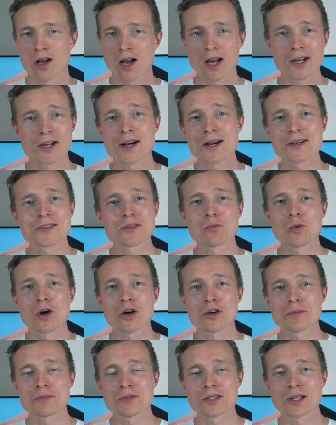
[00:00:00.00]
Hi guys and
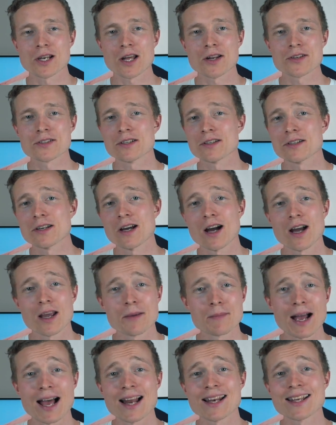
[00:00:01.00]
welcome to London.
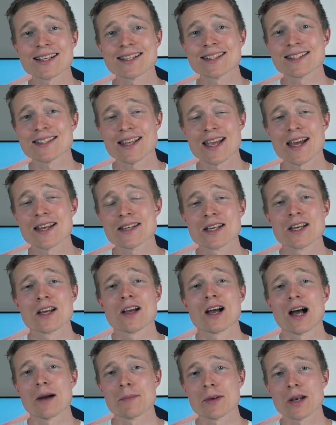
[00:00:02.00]
I'm Alex Stead.
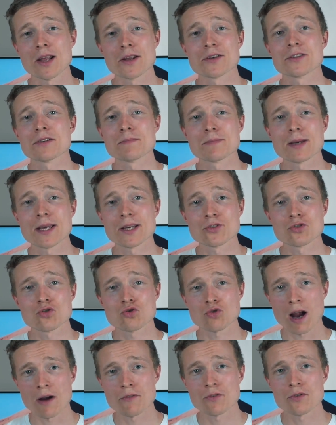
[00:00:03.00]
I'm a London-based
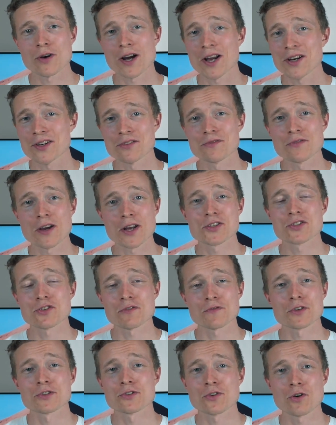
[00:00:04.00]
travel and adventure
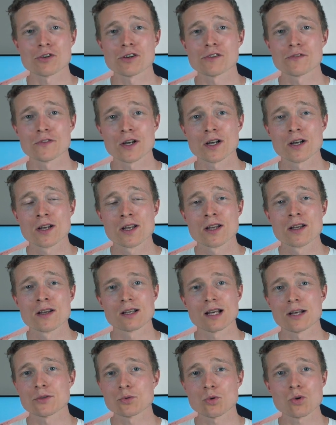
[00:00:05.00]
photographer.
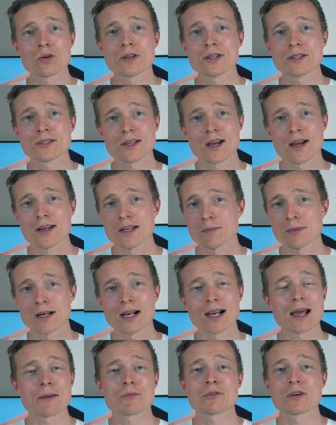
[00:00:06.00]
As we're all inside, I'm
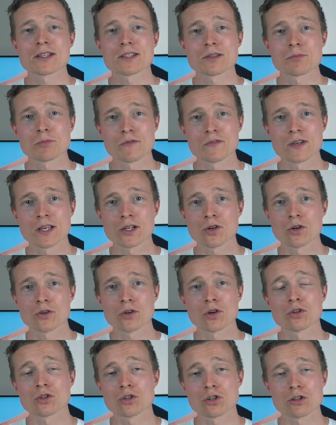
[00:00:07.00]
collaborating with
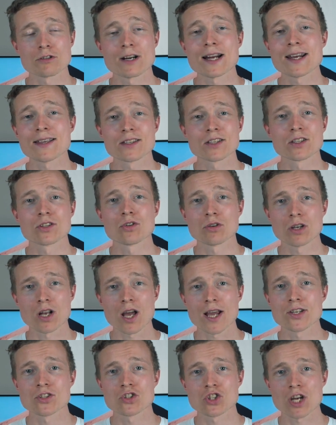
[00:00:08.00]
Nikon on Create Your
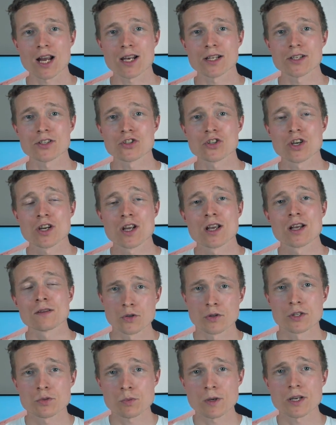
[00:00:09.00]
Light Challenge.
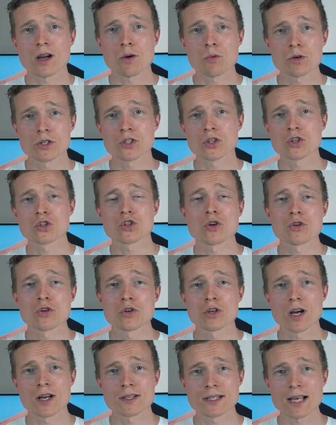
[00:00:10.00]
So this week I wanted to show
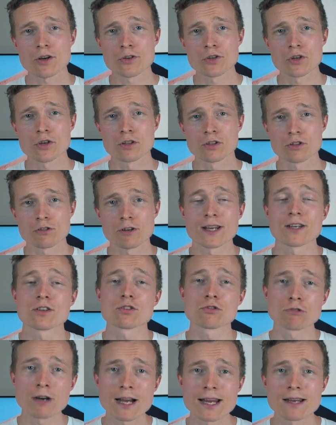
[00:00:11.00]
you guys how you can create
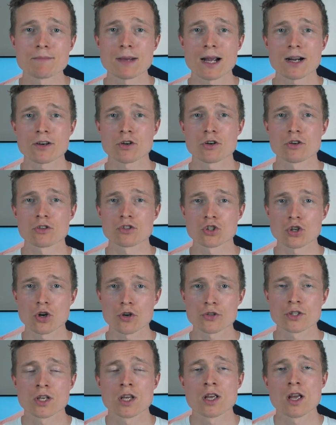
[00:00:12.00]
great macro
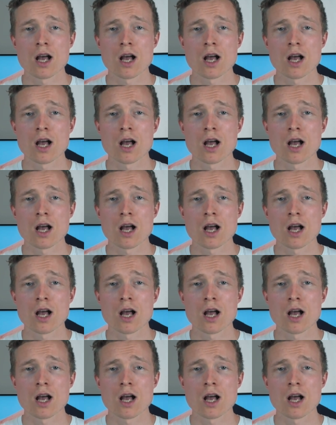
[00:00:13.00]
shots